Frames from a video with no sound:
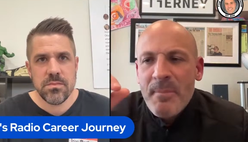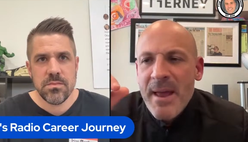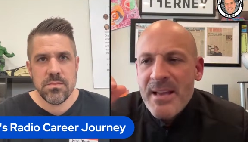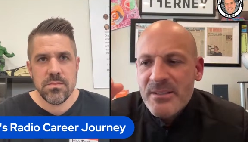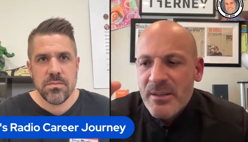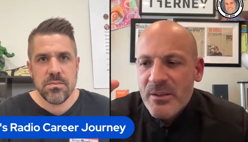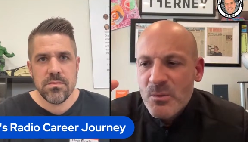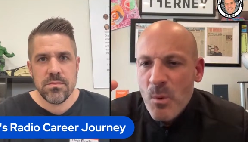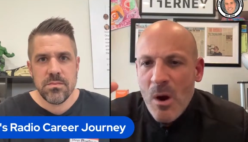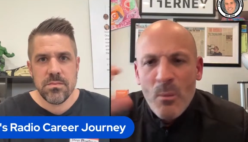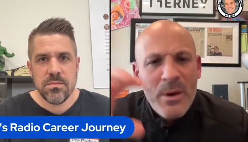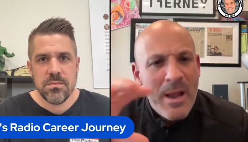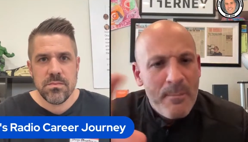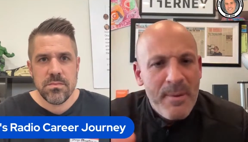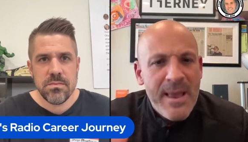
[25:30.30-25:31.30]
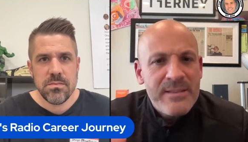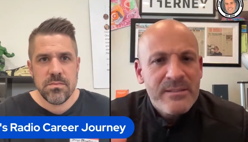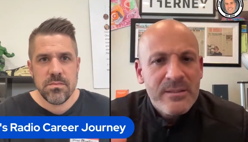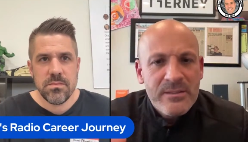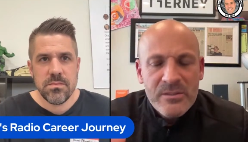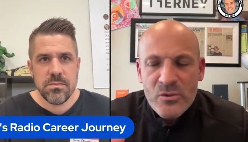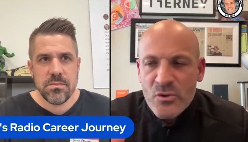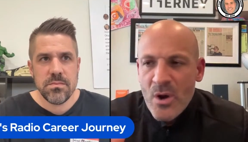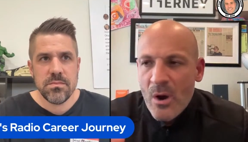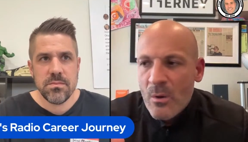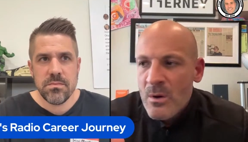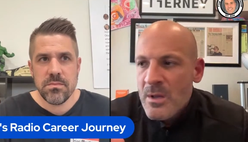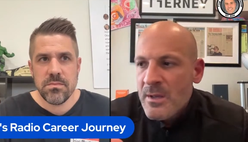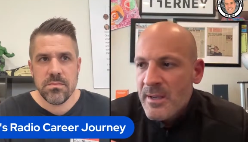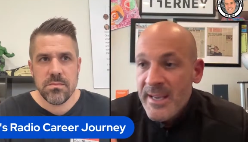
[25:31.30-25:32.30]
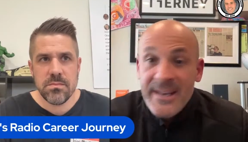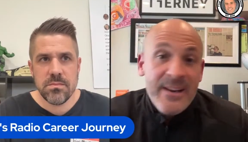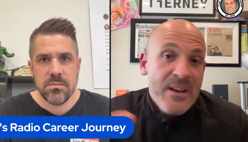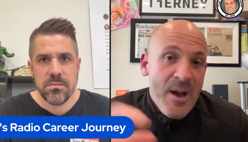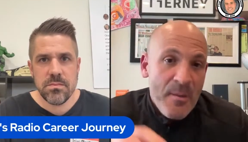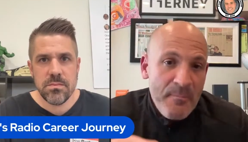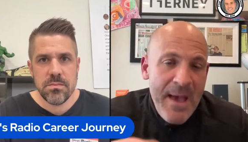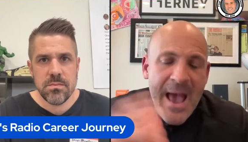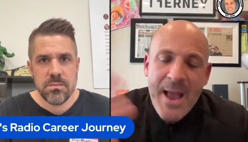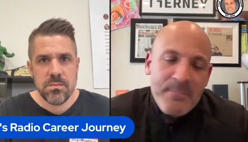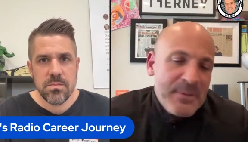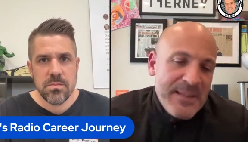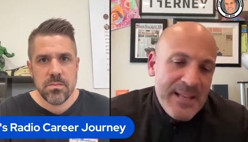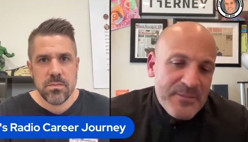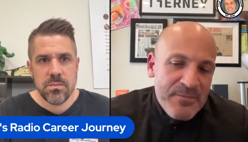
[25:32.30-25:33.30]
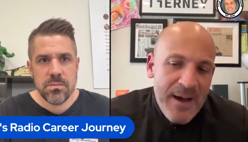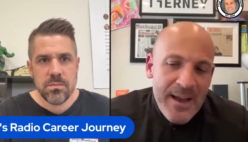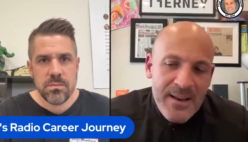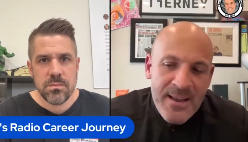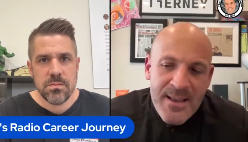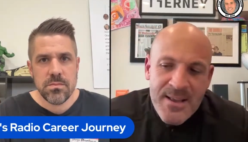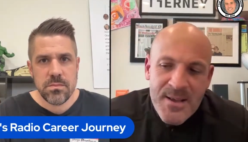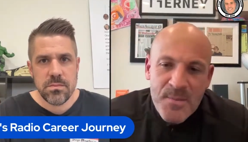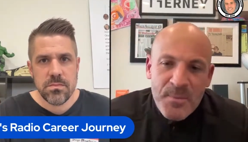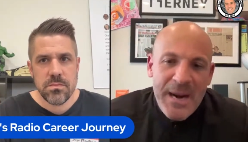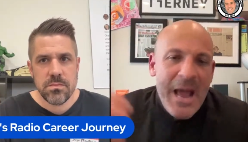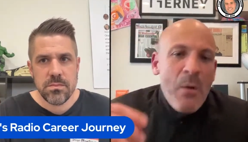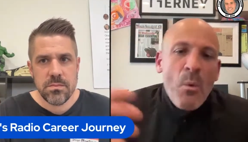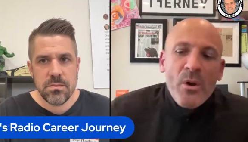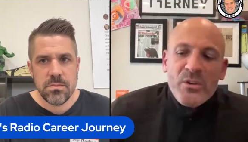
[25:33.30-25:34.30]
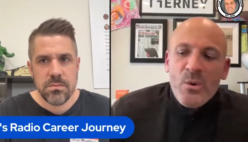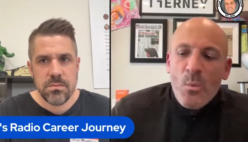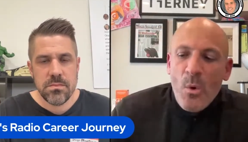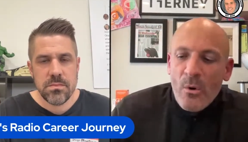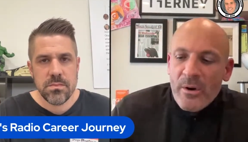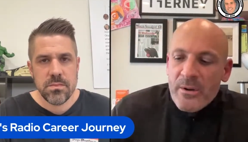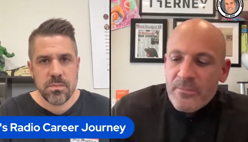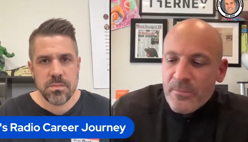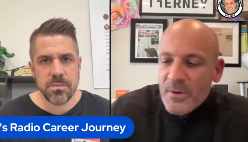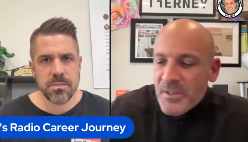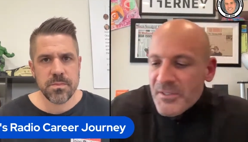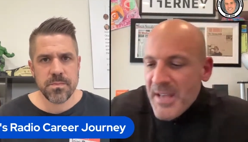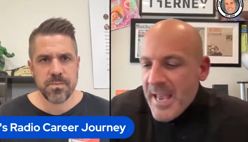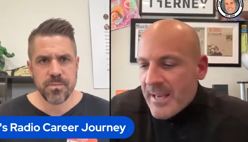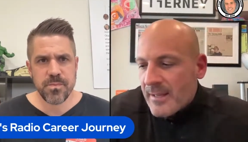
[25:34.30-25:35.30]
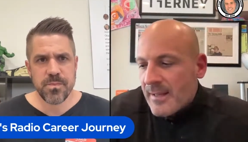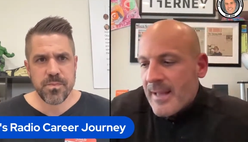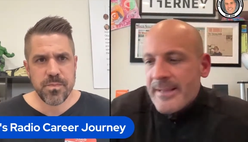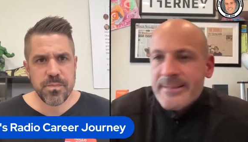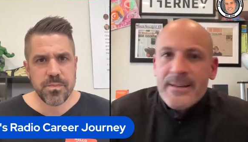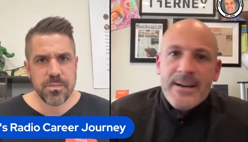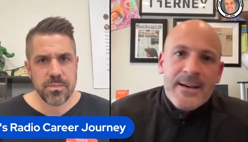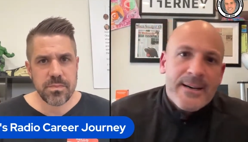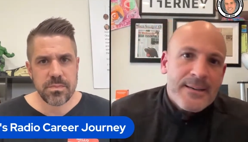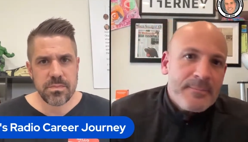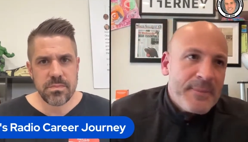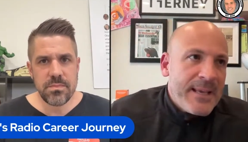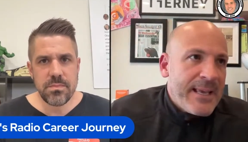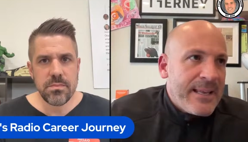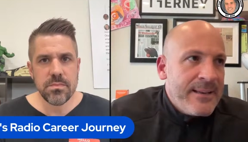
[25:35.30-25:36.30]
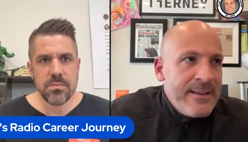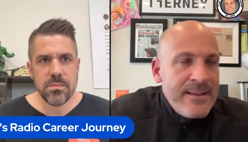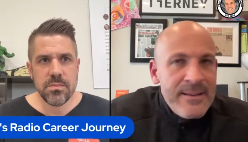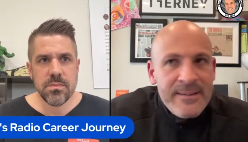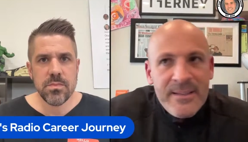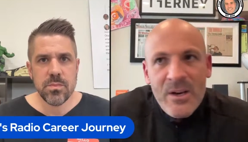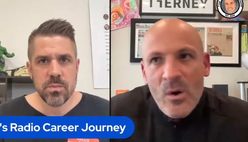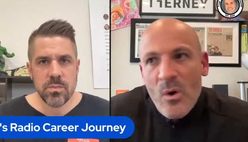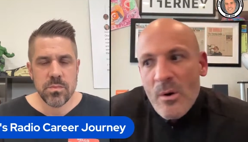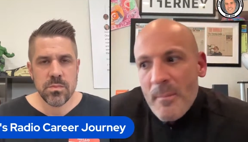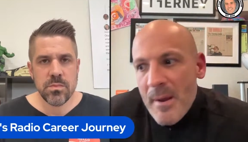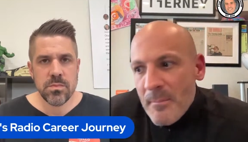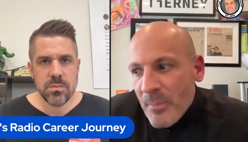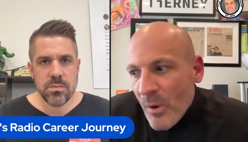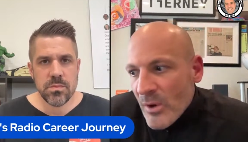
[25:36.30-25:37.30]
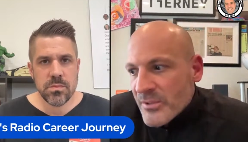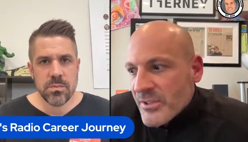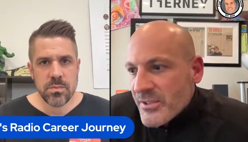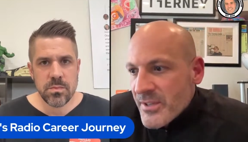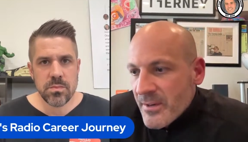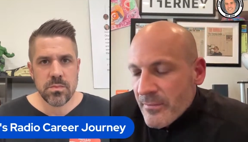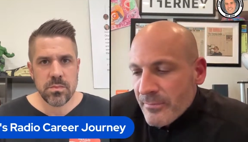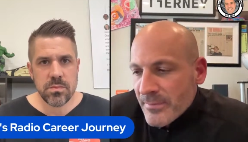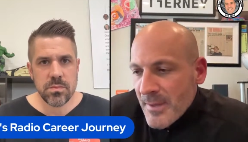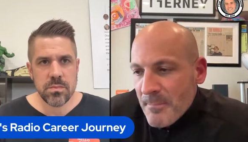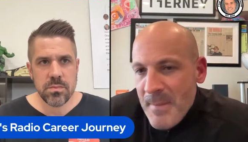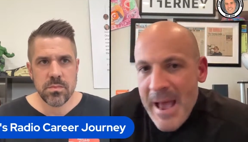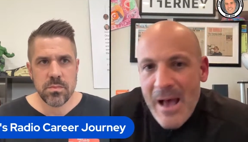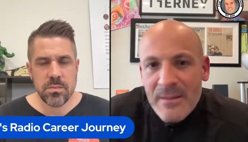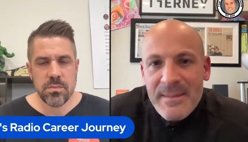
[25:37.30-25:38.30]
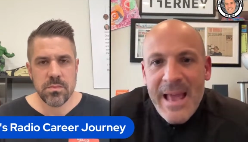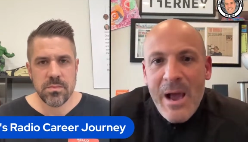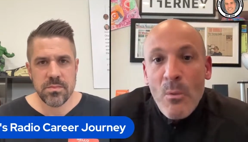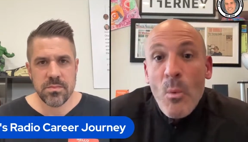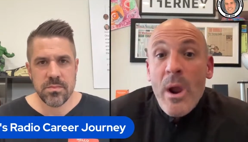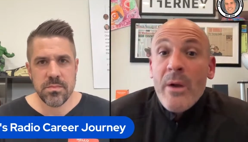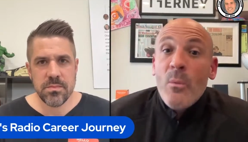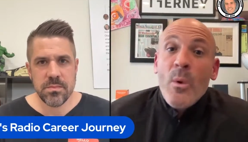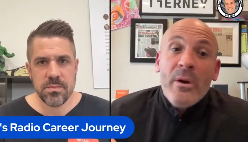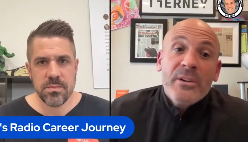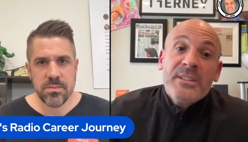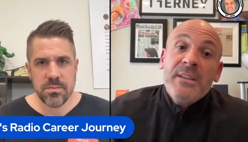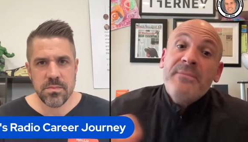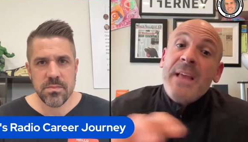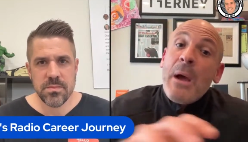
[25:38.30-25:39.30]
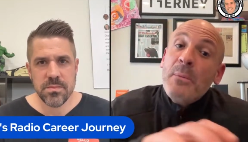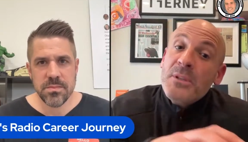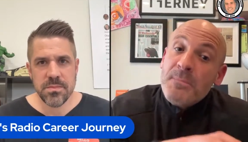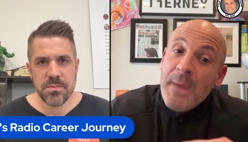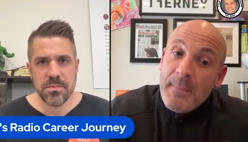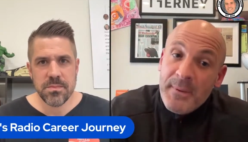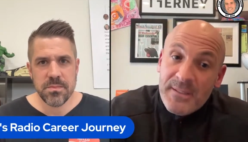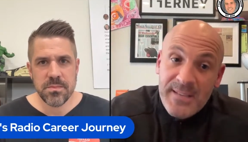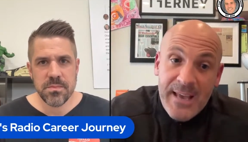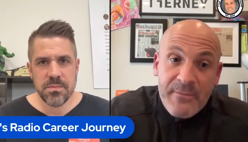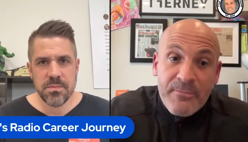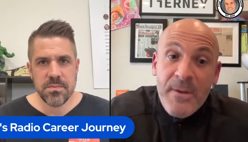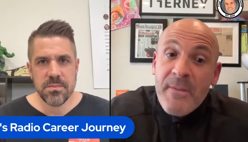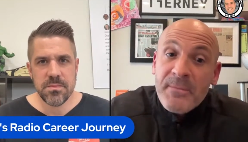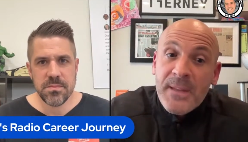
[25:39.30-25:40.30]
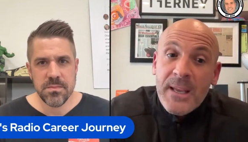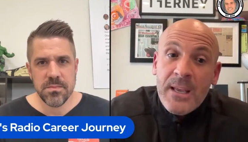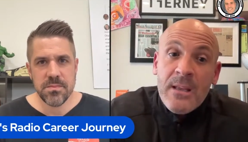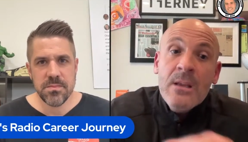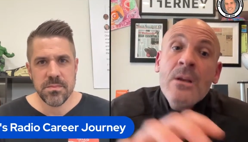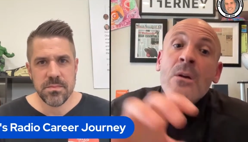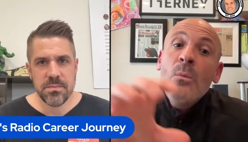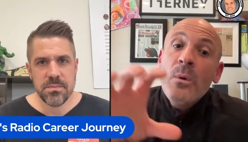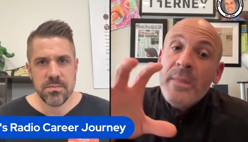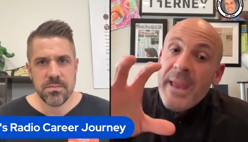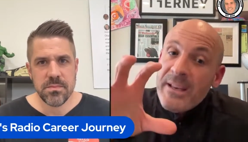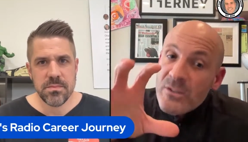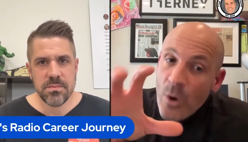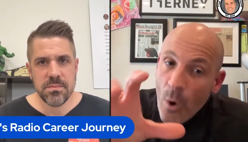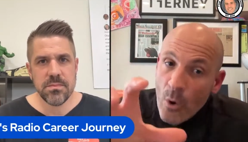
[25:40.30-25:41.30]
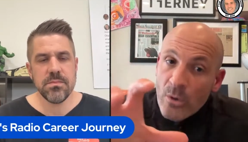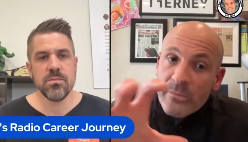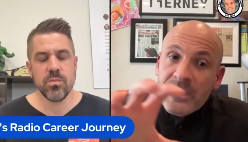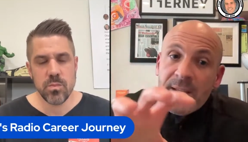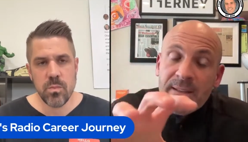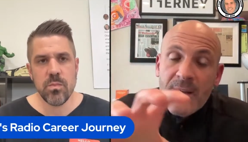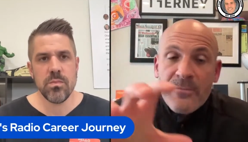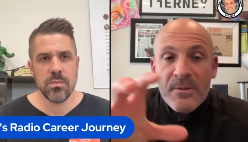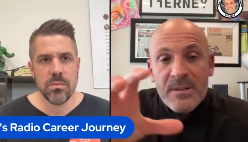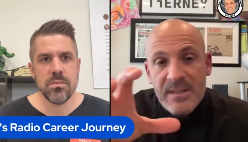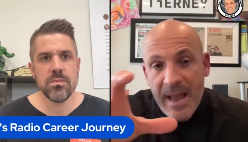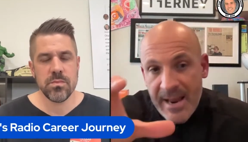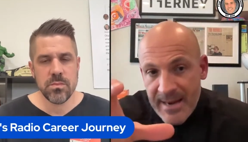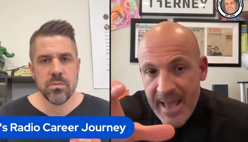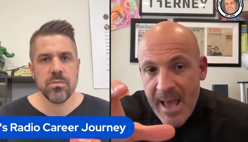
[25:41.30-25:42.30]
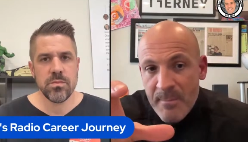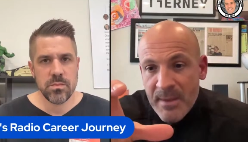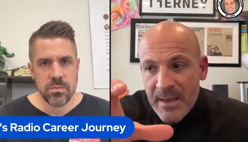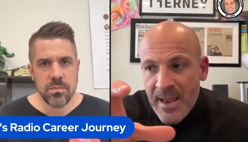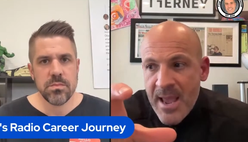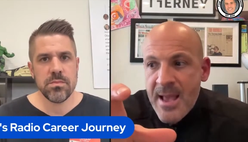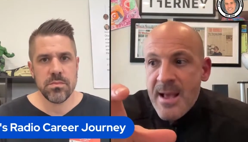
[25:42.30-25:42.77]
Speaker 1: past it as well. We got past it as a show. He didn't come back, but that's fine. But I wasn't worried for a second, like, oh man, you know, or my boss is going to flip out. Now, whereas if that was maybe 1050 with a totally different dynamic,